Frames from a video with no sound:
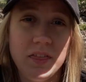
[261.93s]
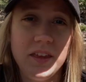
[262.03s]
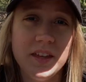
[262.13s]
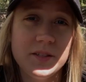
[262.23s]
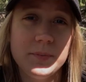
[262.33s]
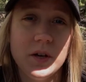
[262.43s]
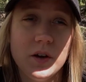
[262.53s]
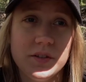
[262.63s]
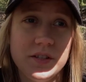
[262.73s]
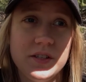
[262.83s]
think it's
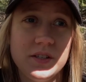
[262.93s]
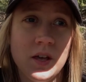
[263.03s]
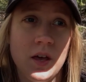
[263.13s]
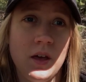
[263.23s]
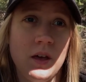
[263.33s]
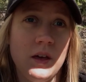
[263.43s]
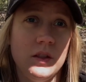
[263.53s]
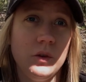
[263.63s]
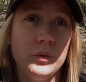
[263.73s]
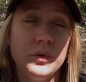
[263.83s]
because he's
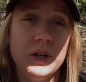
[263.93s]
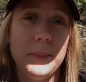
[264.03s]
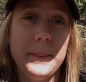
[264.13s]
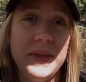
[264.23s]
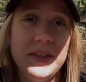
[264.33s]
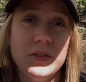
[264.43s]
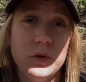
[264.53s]
not really mean